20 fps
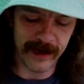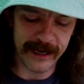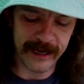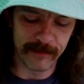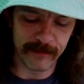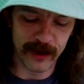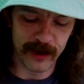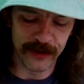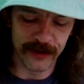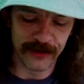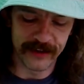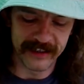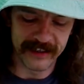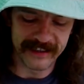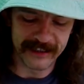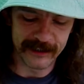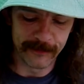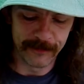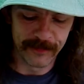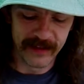Mike mulled
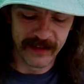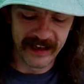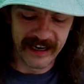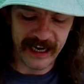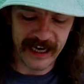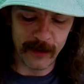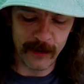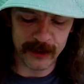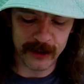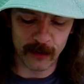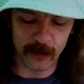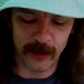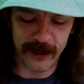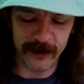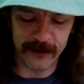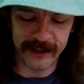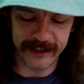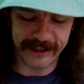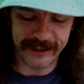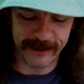this. He was
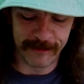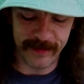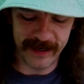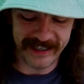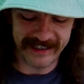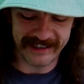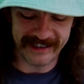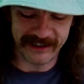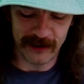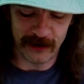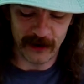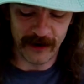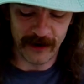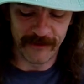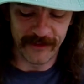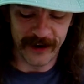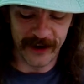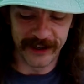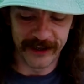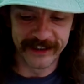weirdest
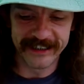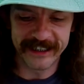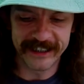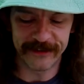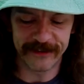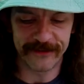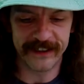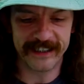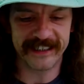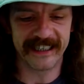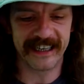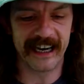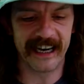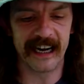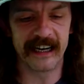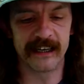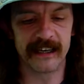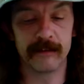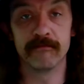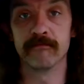mixture of
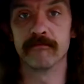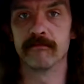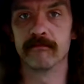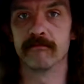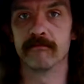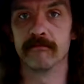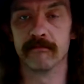unsophisticated,